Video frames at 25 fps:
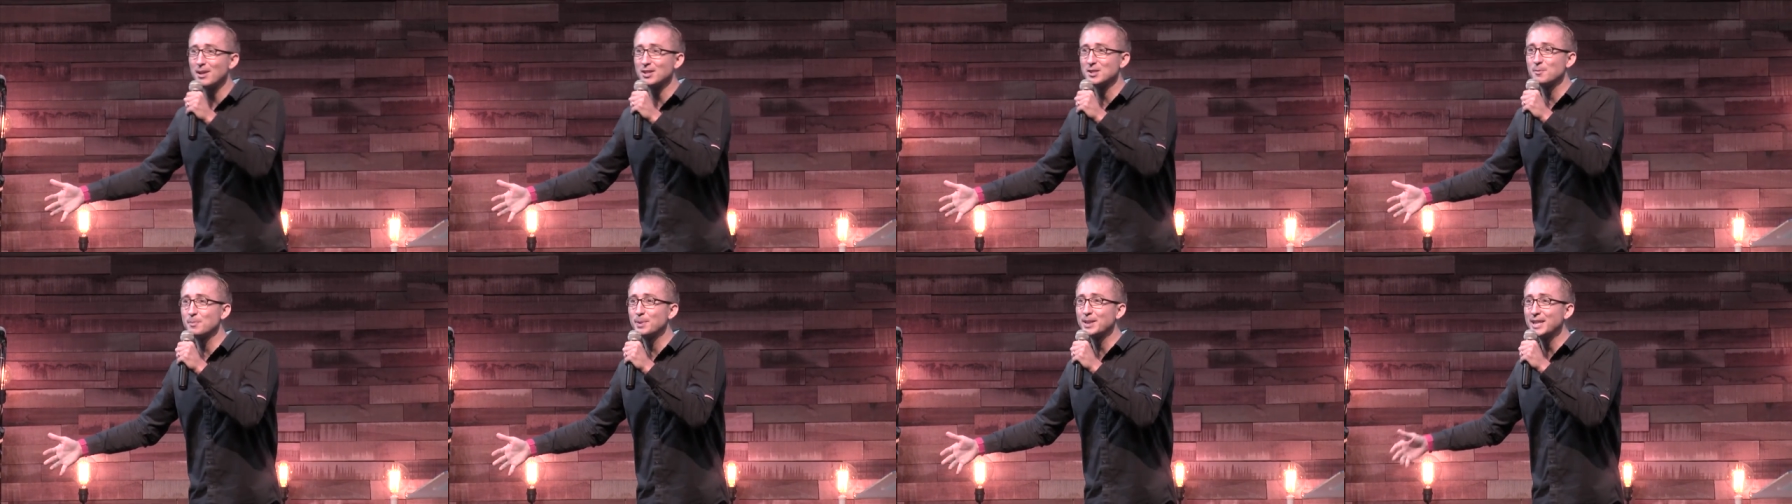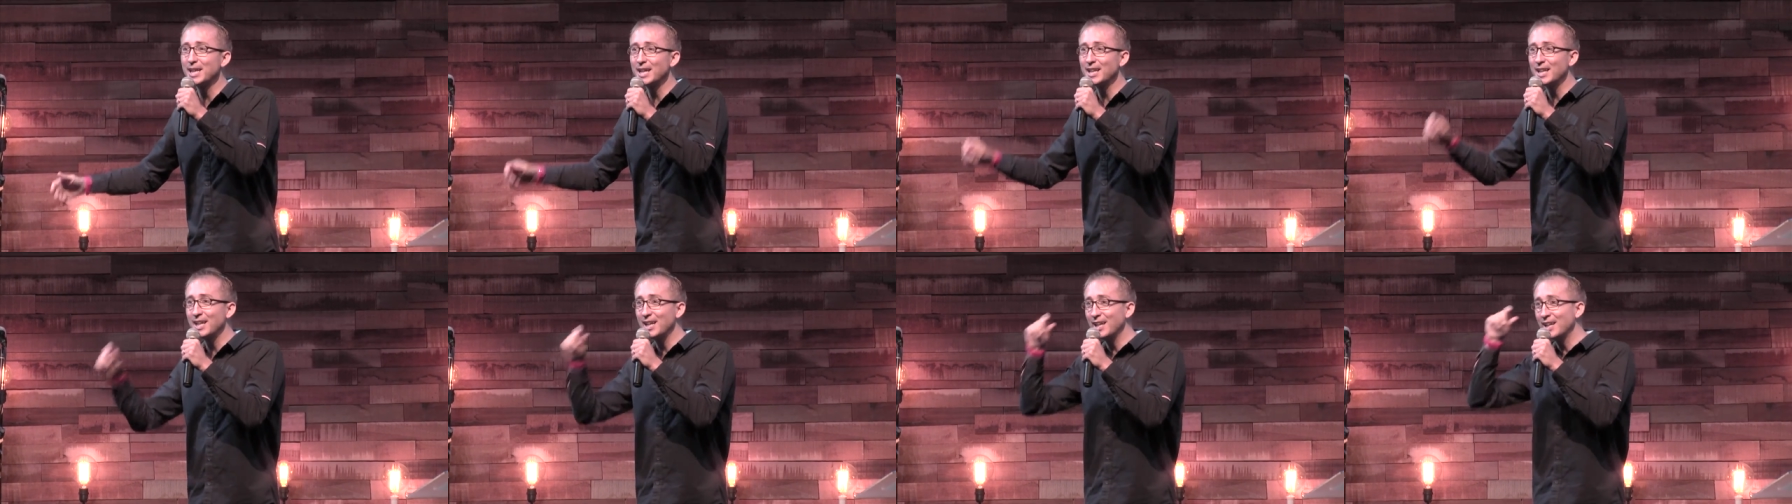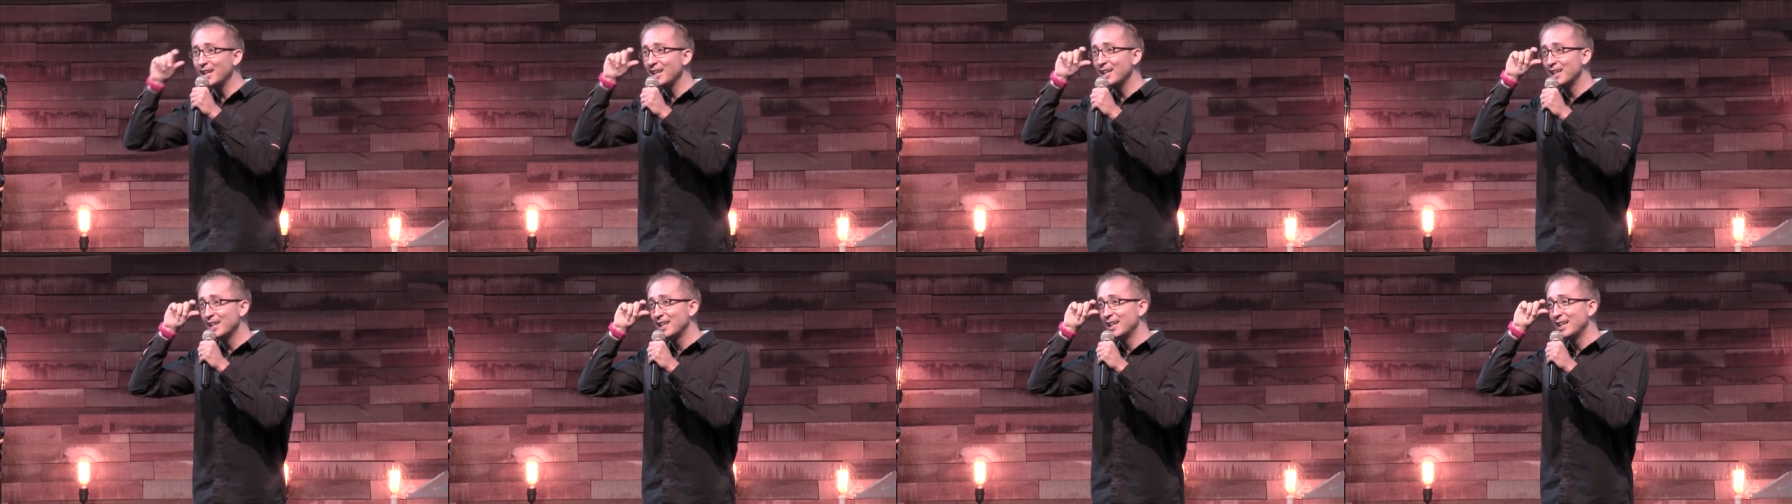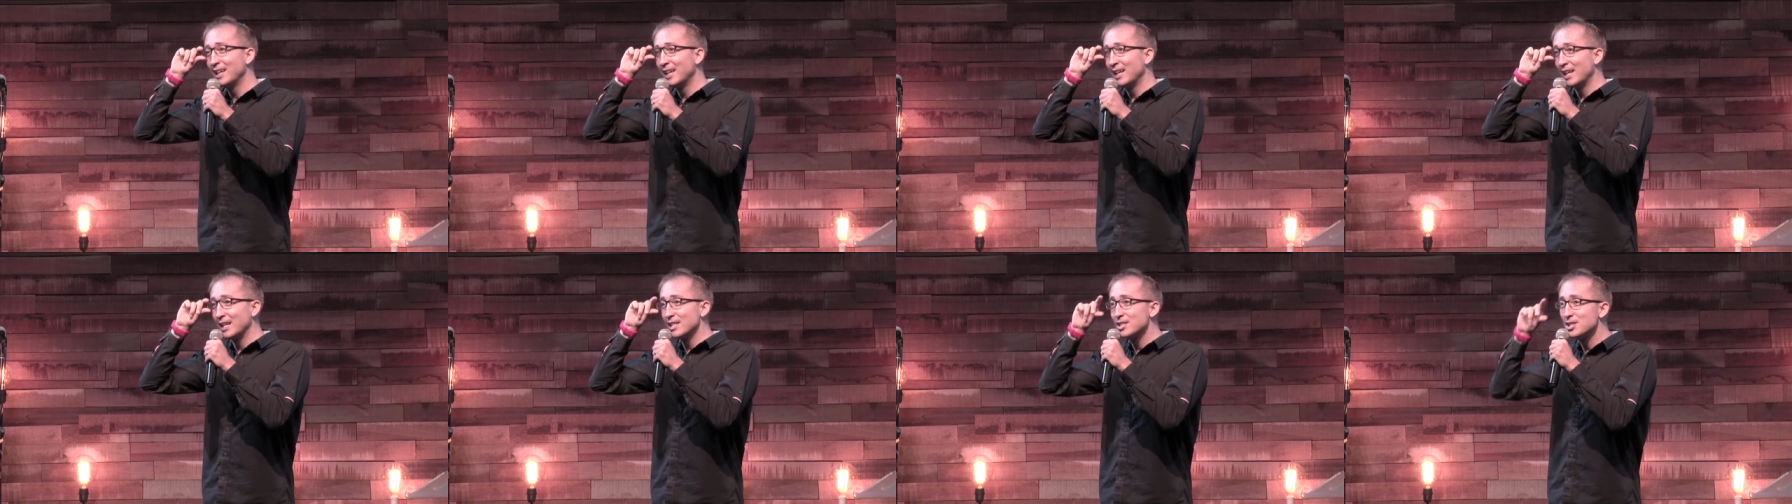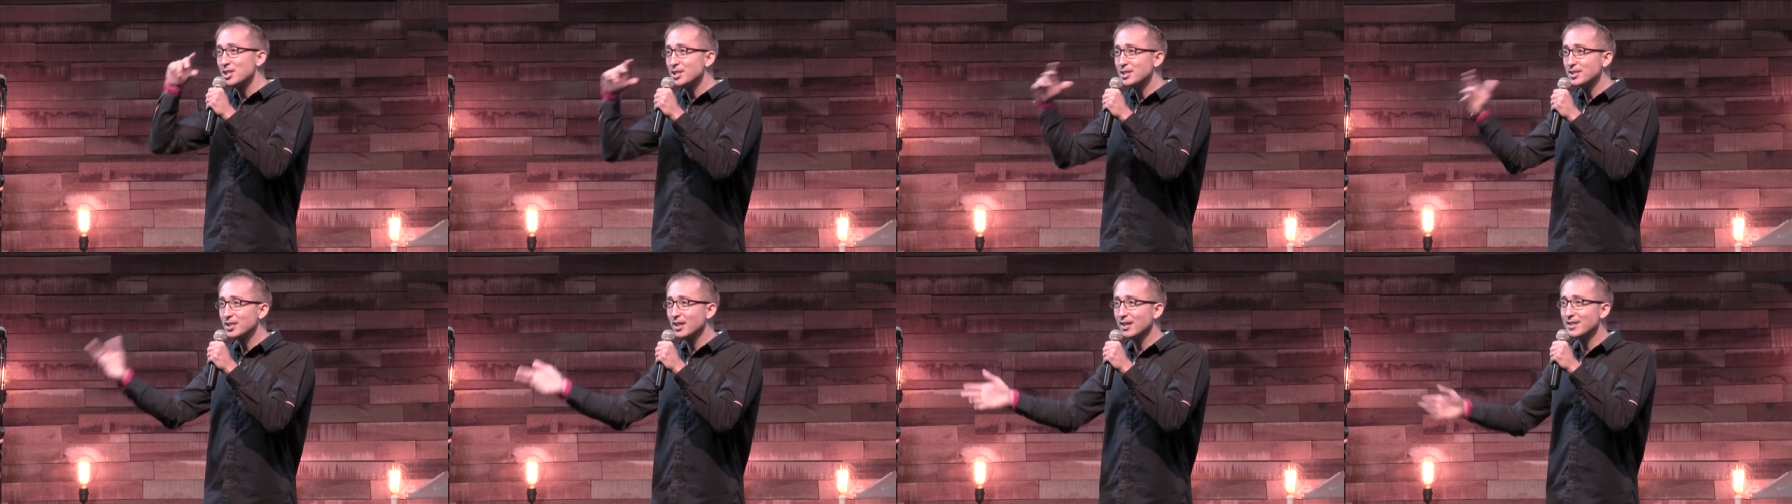to begin here. She
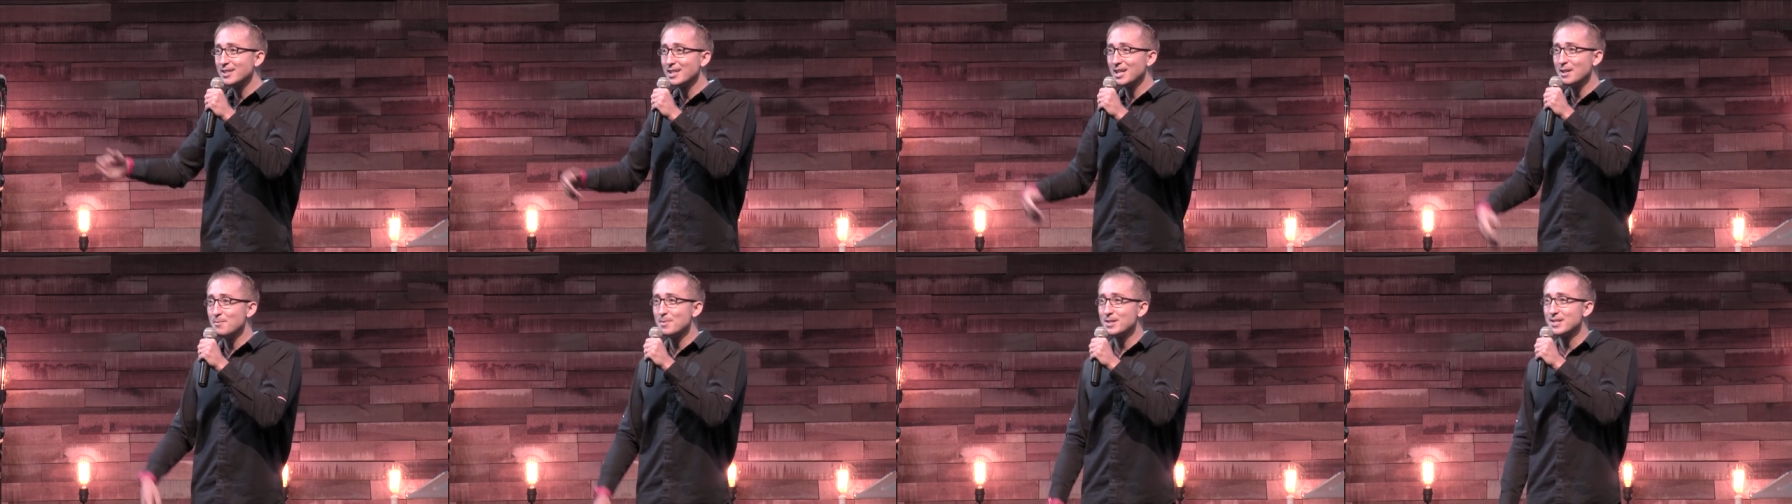turned to him and